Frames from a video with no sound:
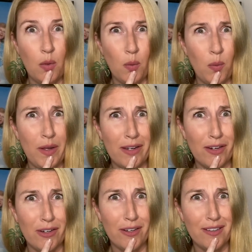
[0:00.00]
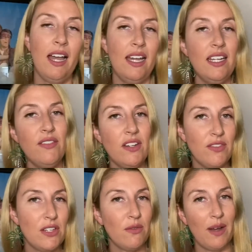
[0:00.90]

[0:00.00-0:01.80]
Weird. Even if you